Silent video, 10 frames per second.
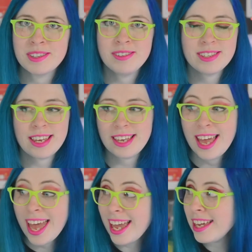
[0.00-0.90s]
And you'd say,
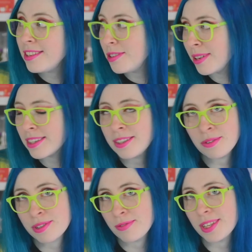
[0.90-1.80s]
hey, did you get the
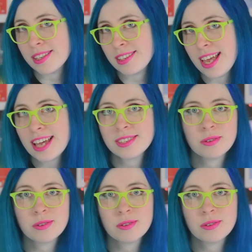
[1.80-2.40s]
notes for this class?